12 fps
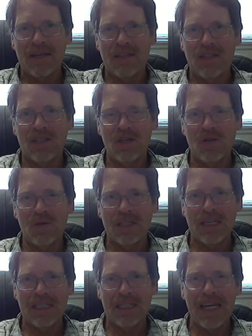to do
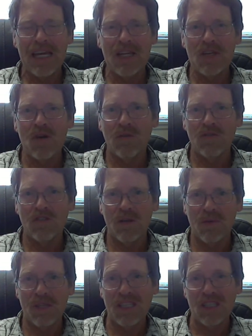is take note of some
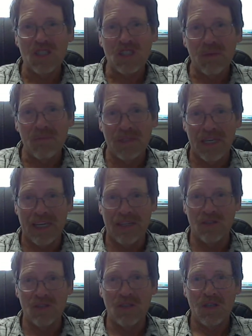of the little
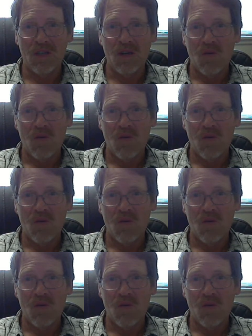subtitles.